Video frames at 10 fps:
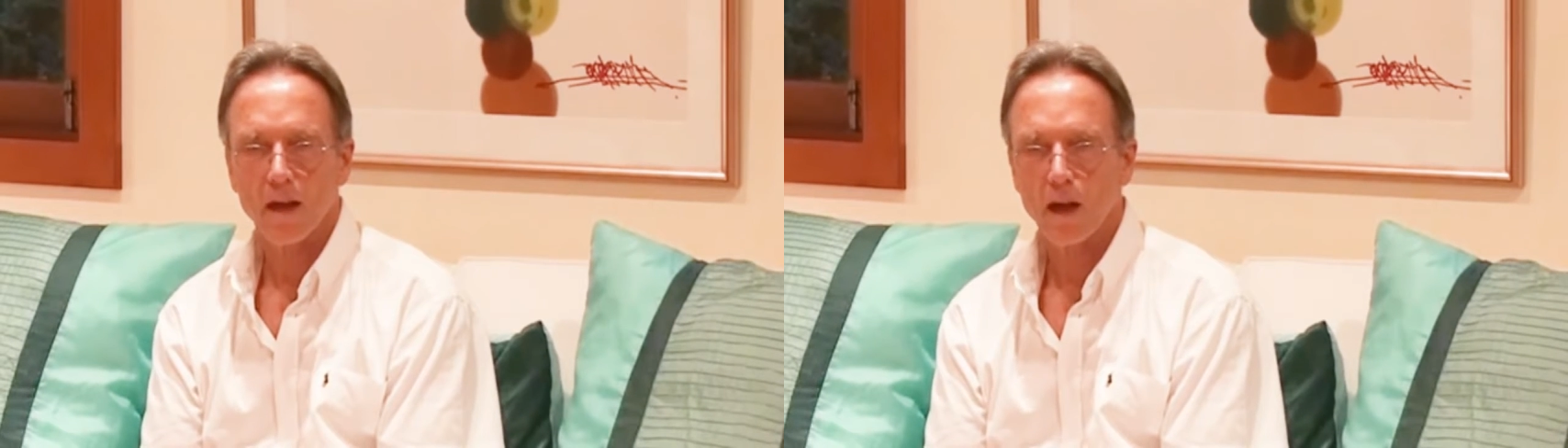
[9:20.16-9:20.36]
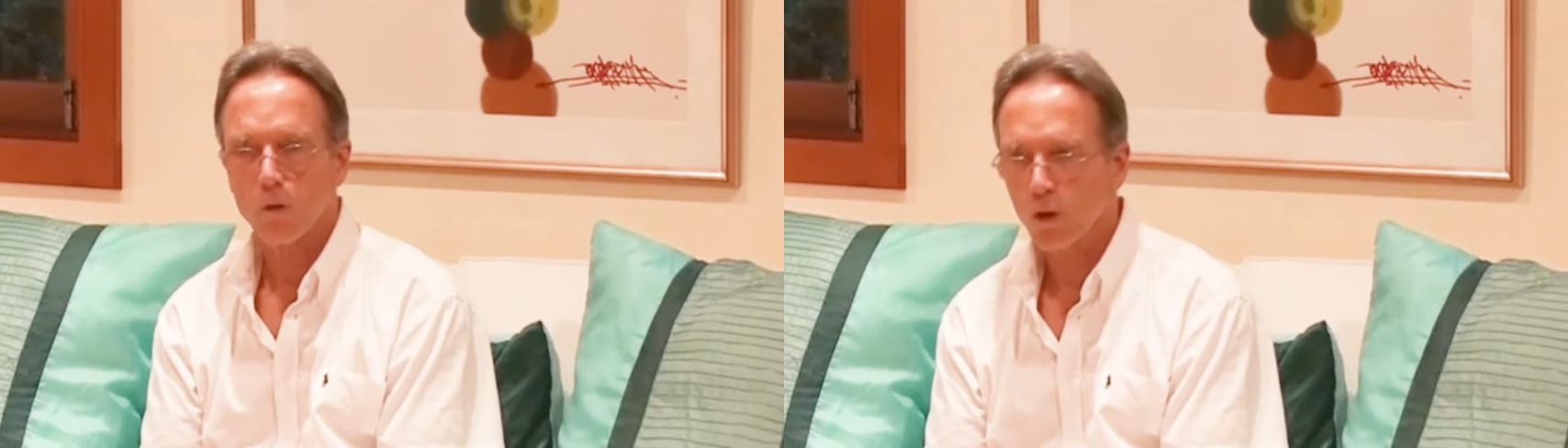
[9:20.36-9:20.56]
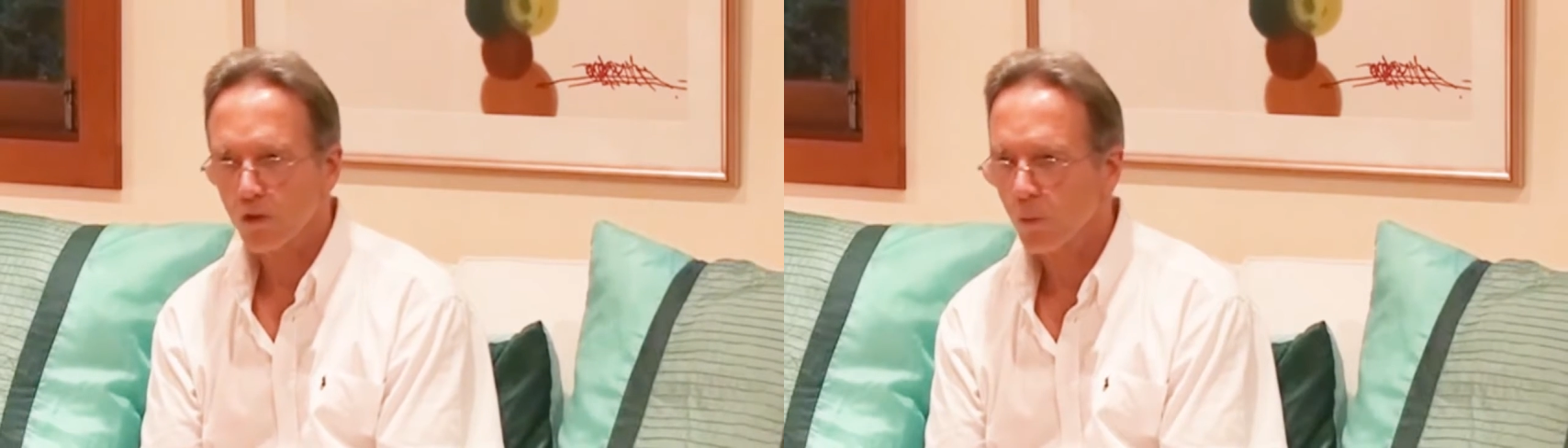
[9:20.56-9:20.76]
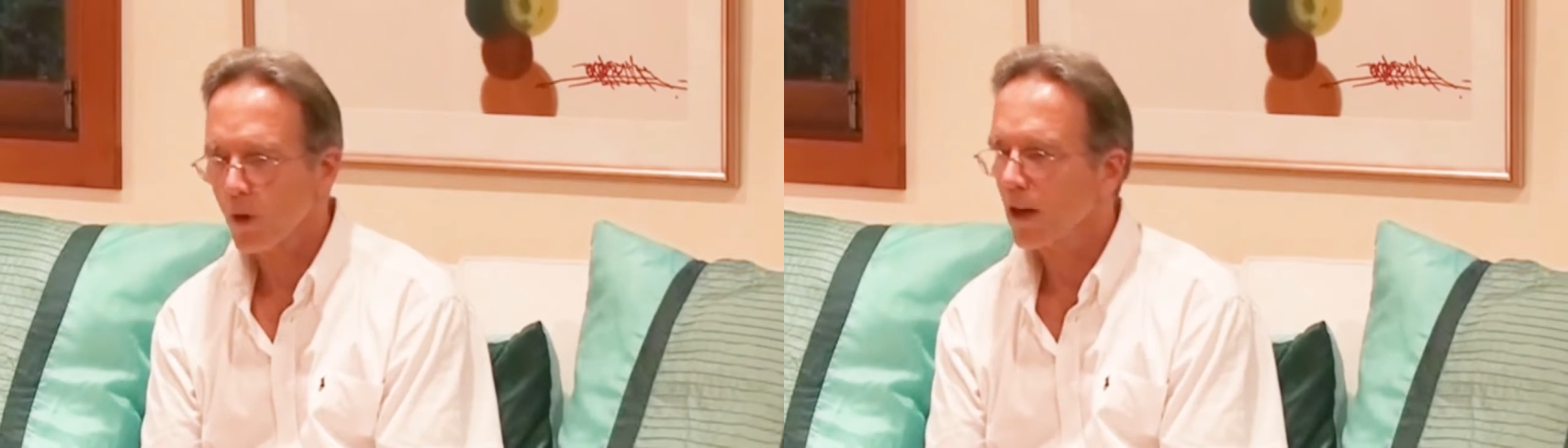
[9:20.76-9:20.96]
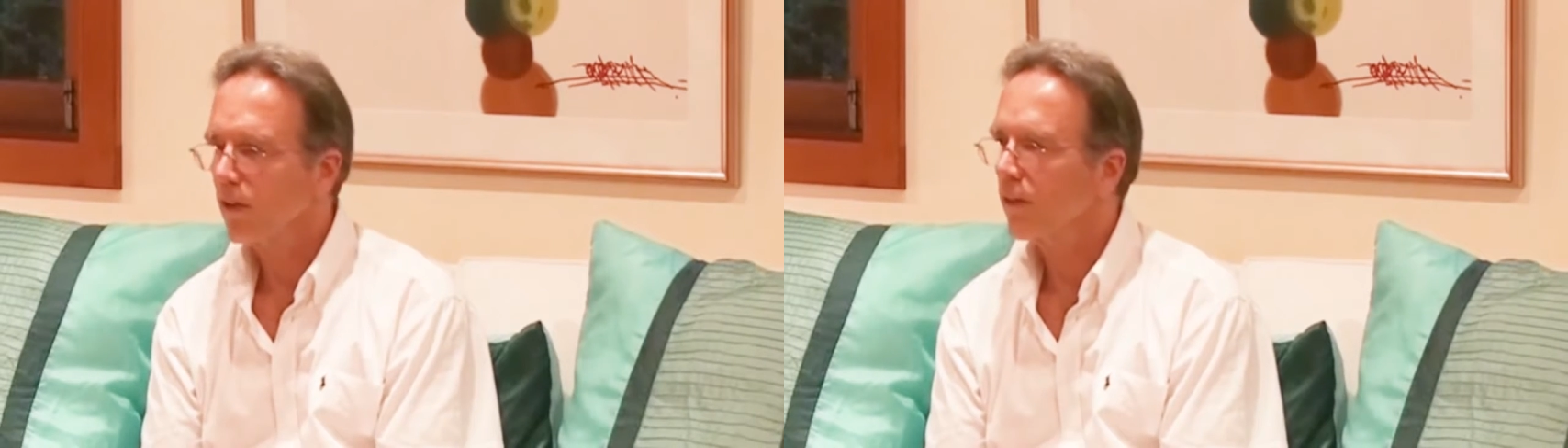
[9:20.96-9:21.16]
I was
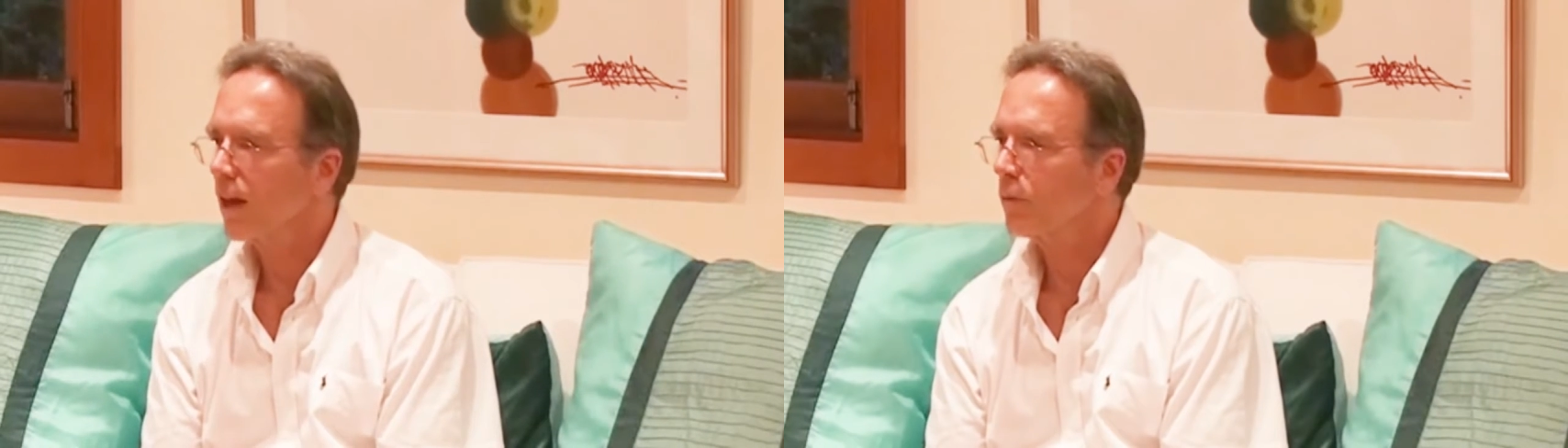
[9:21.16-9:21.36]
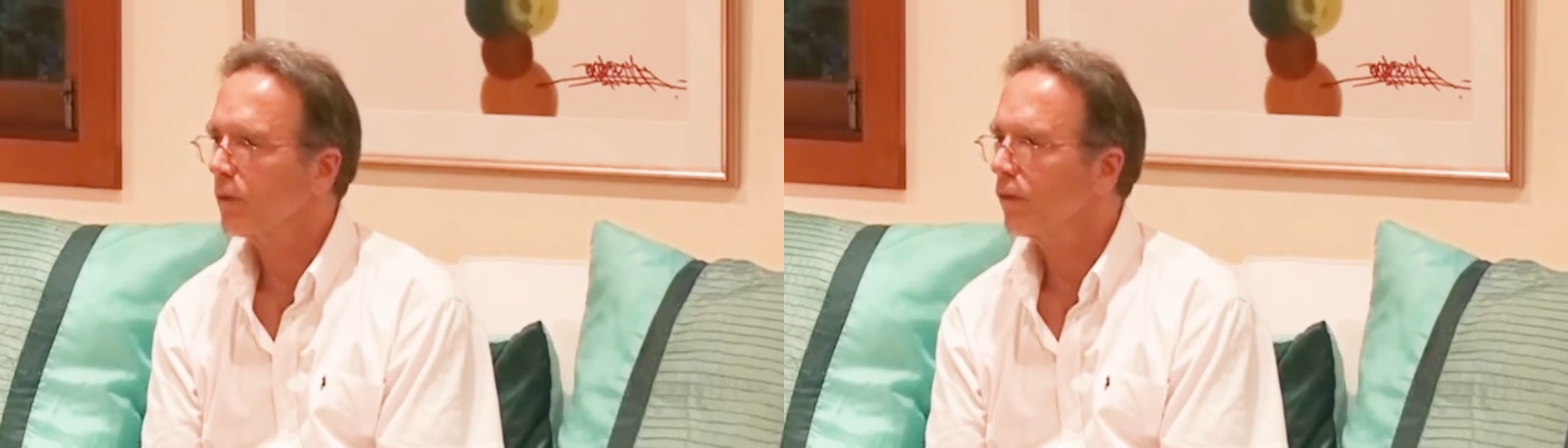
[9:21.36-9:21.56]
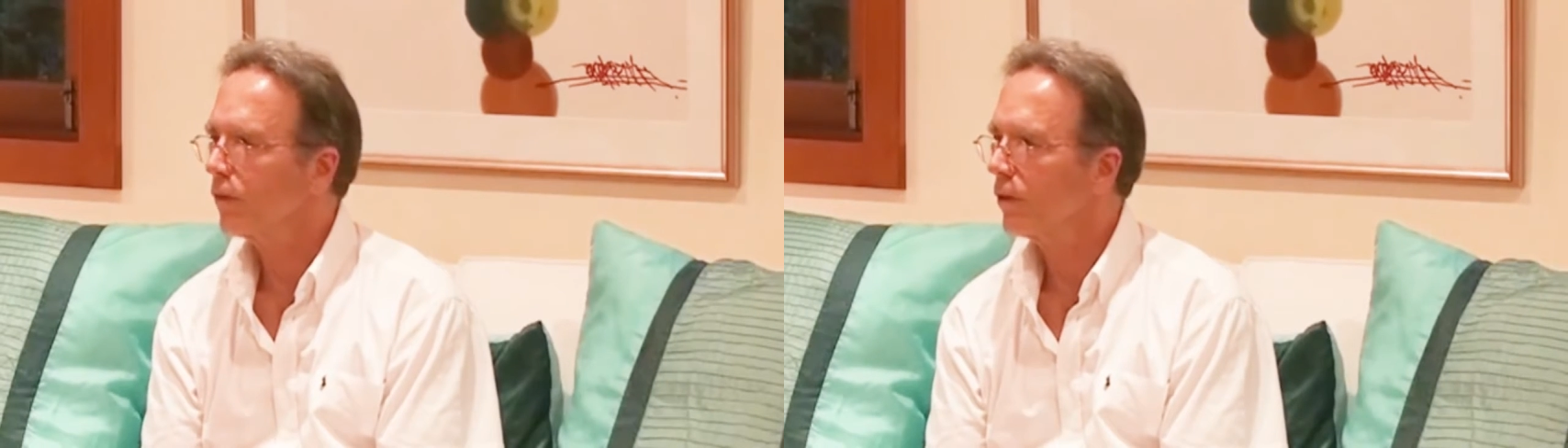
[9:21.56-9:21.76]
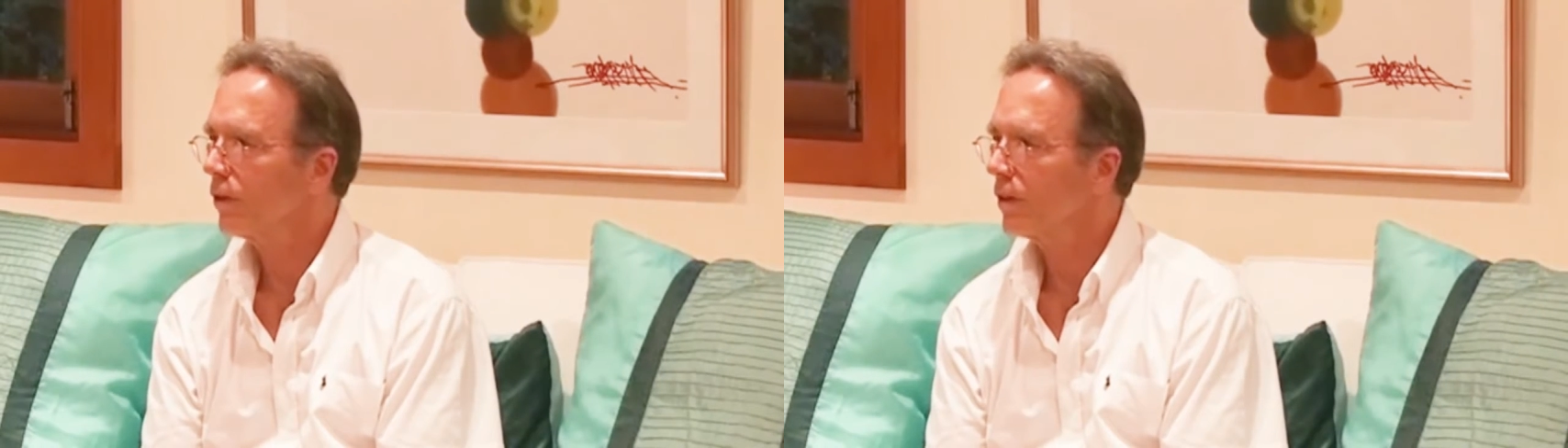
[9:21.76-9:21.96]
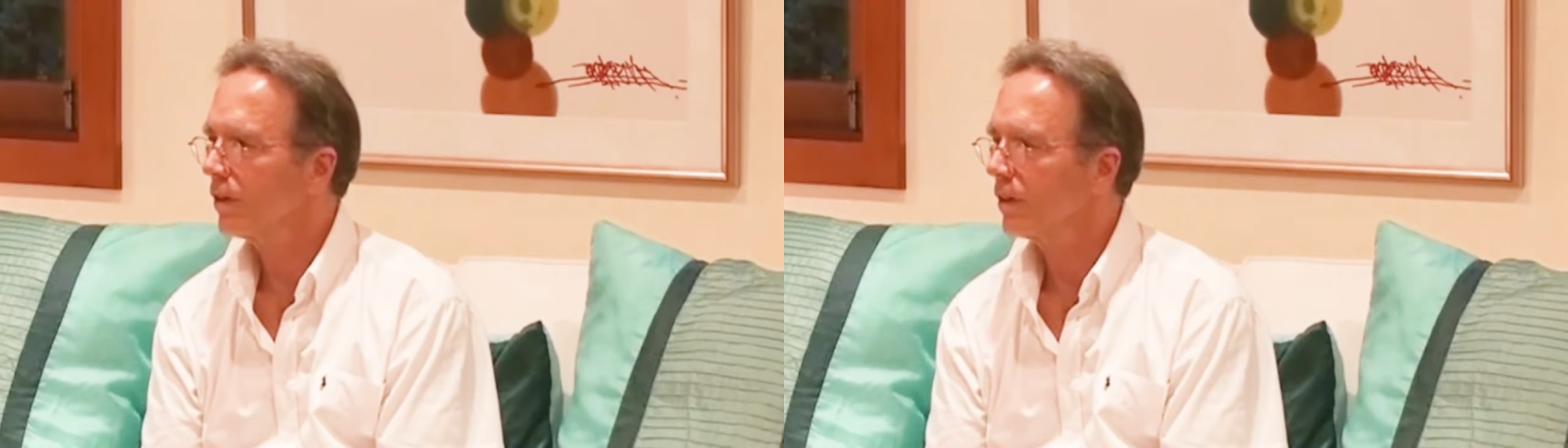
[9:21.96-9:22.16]
aware of that
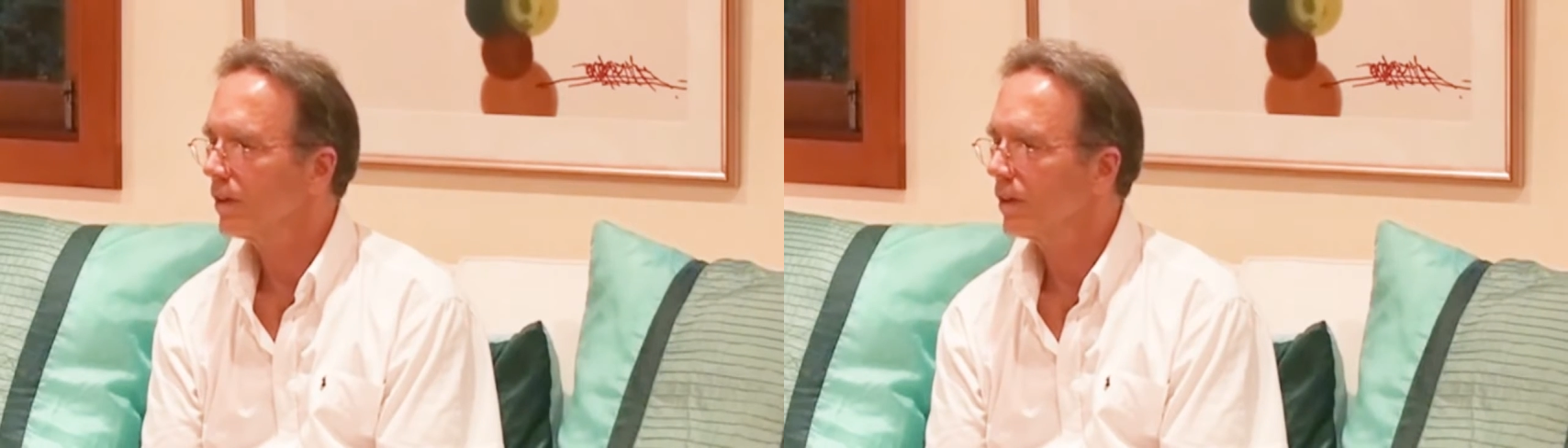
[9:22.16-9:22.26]
before,